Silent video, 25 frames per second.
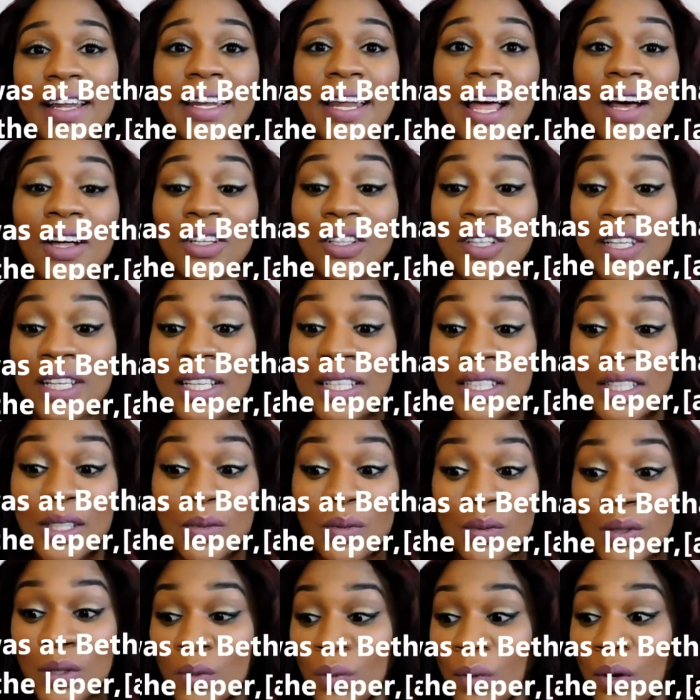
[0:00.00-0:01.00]
Now,
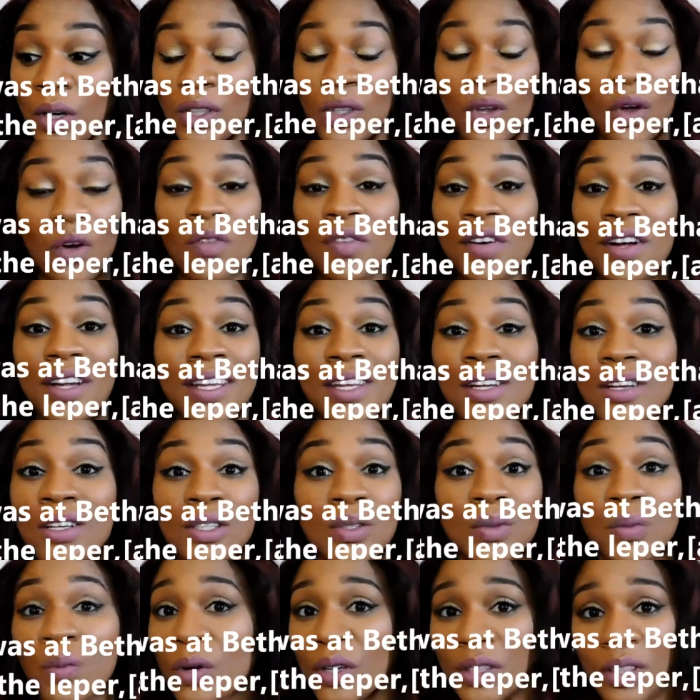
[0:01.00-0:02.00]
this was worth over a
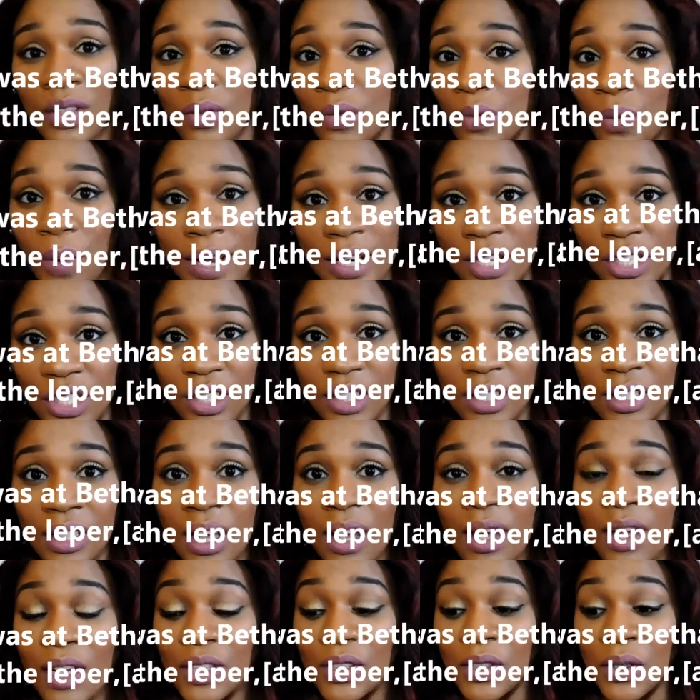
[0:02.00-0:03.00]
year's worth of wages.
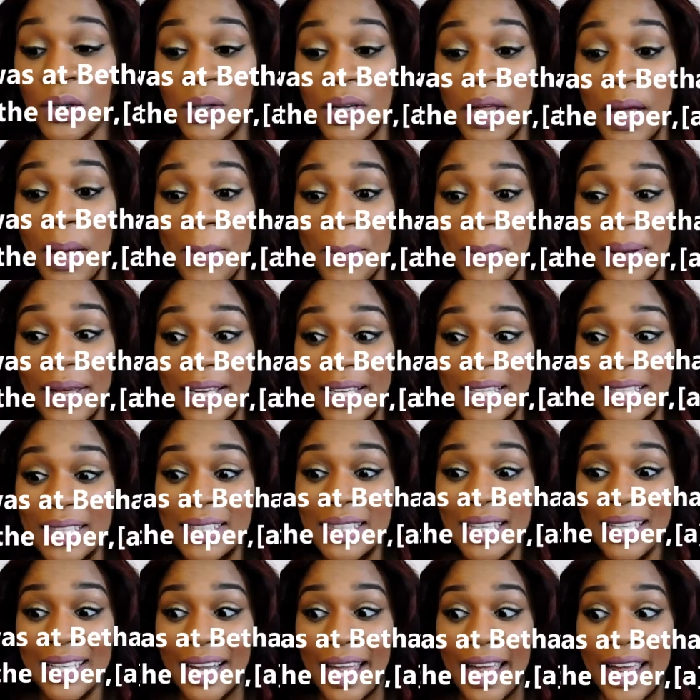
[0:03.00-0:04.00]
So that
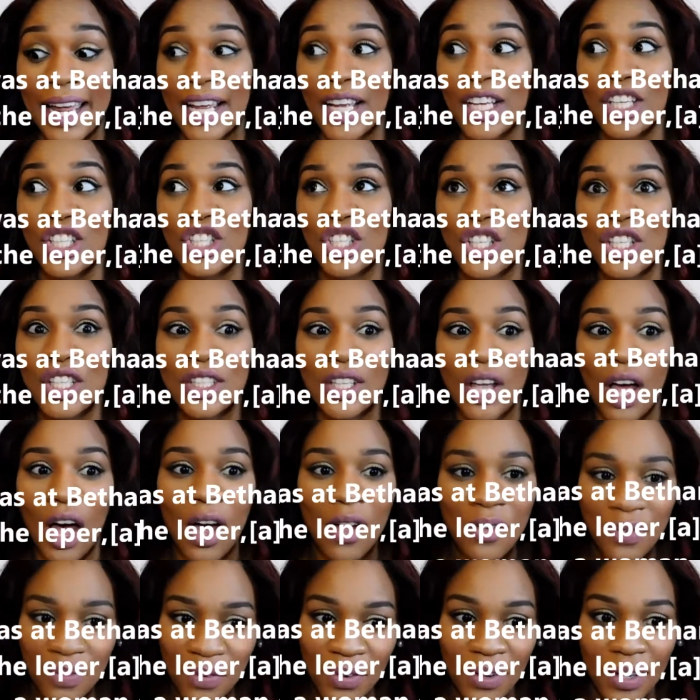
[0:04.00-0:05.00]
means she's
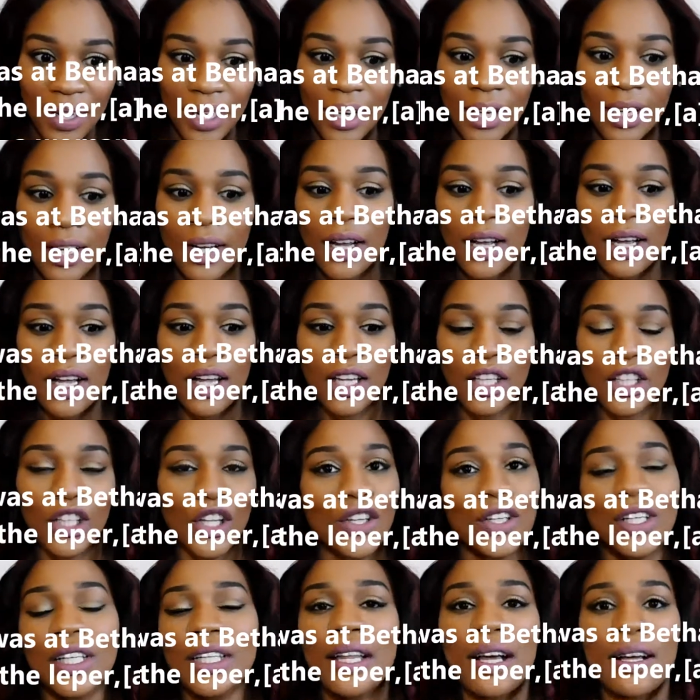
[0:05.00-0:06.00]
offering
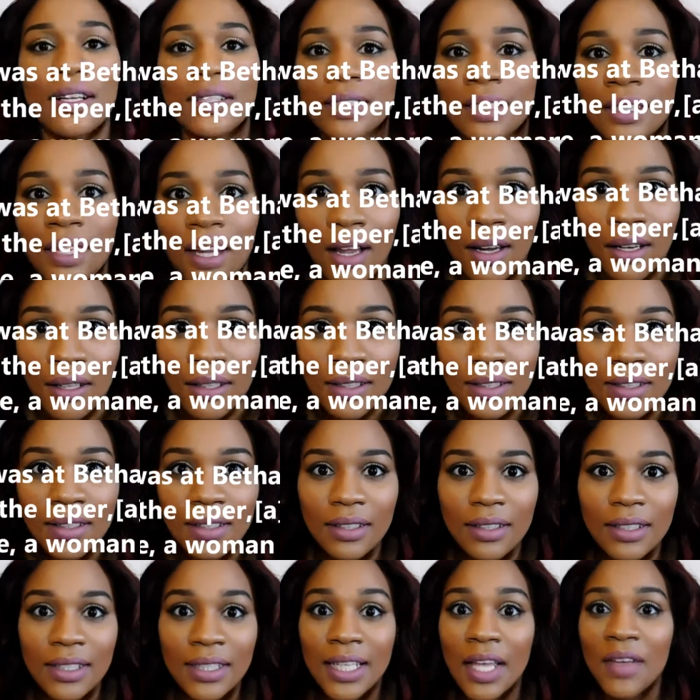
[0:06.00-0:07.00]
$30,000,
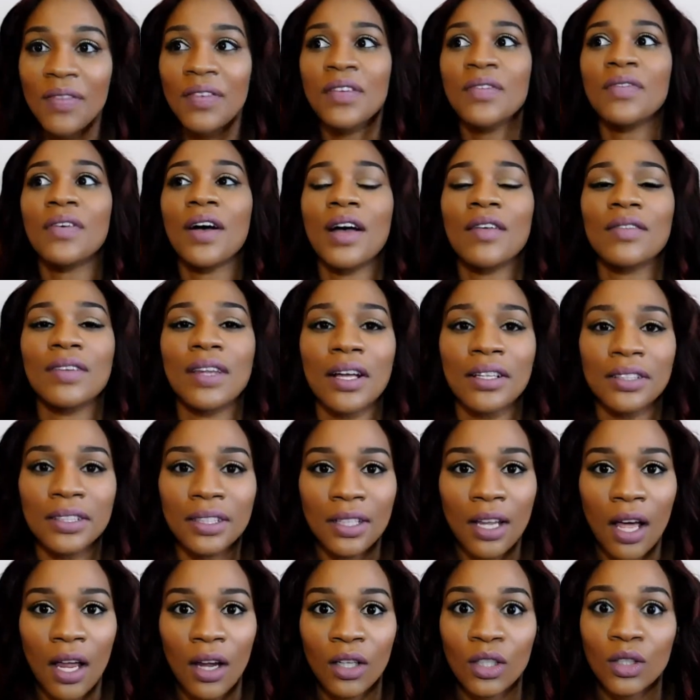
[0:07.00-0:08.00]

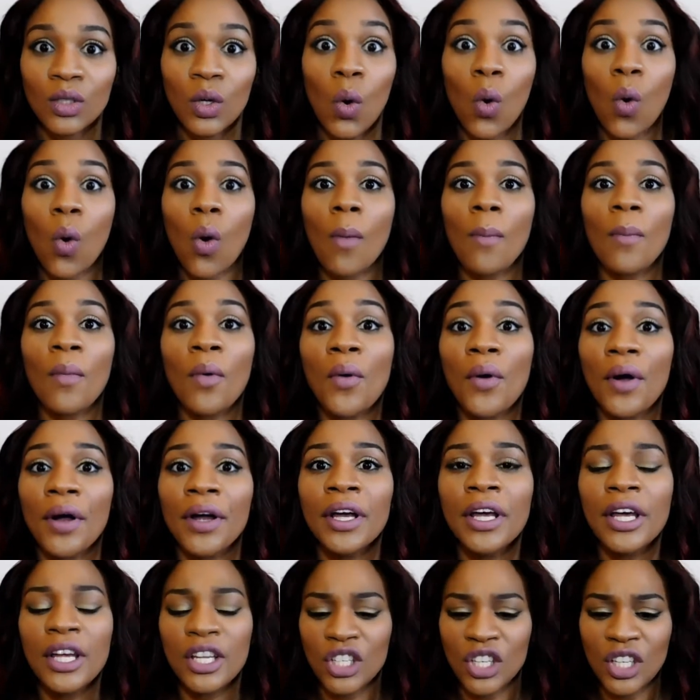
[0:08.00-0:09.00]
$75,000 or
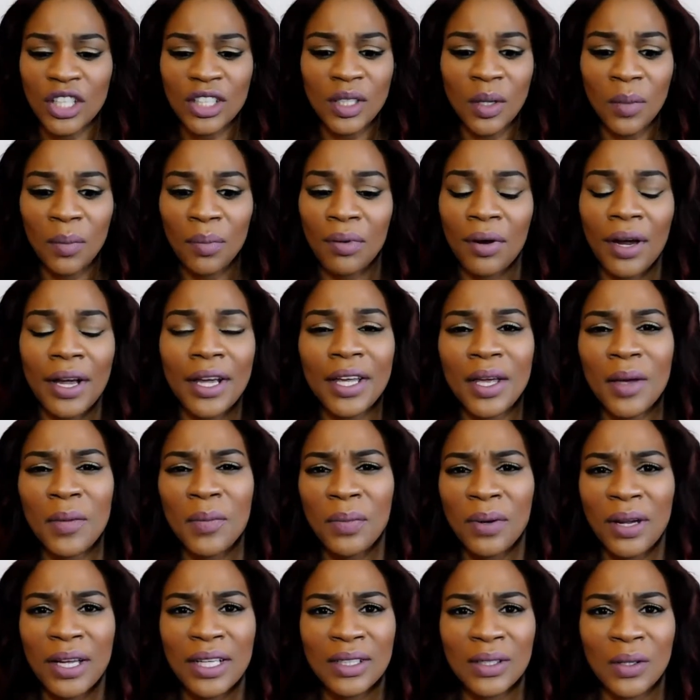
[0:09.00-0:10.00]
more just to break
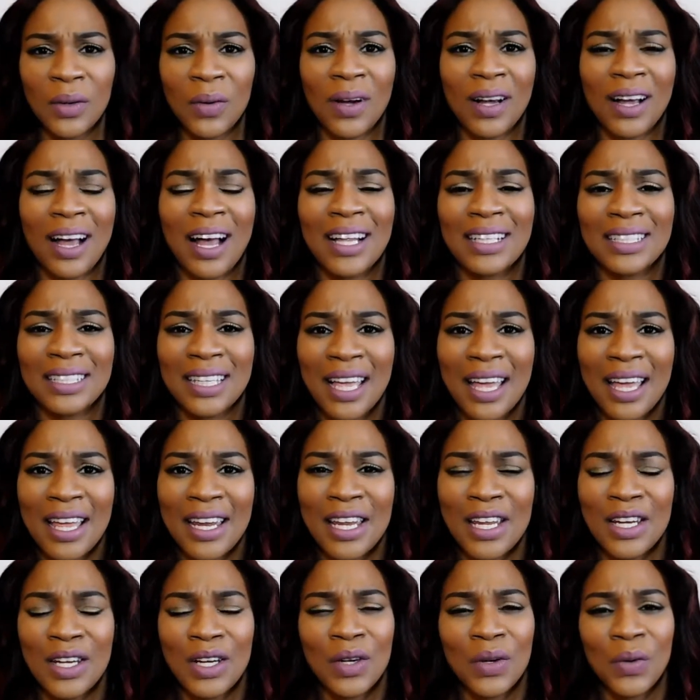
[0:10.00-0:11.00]
and place on God's
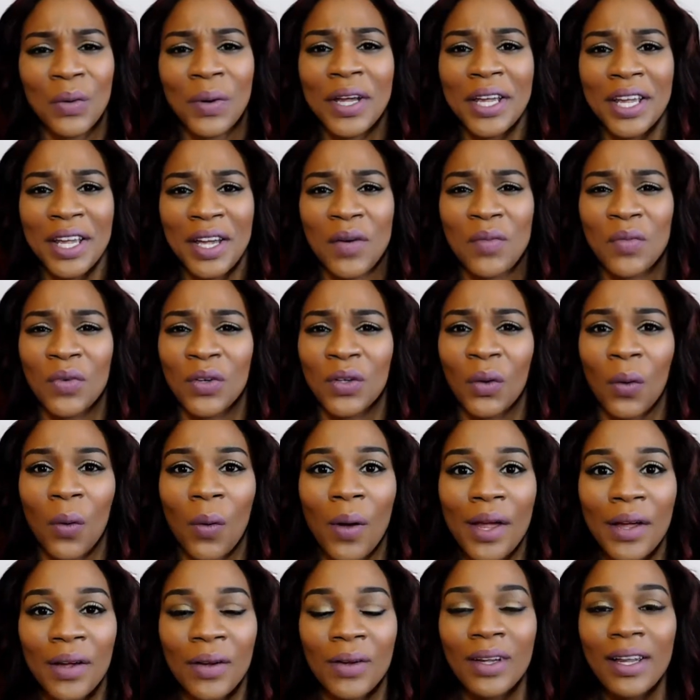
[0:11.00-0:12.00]
head and anoint him with
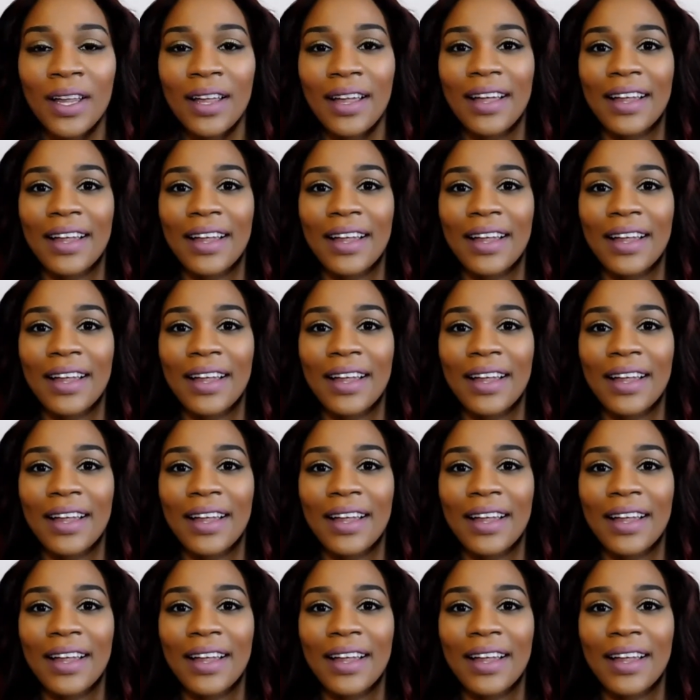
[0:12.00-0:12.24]
oil.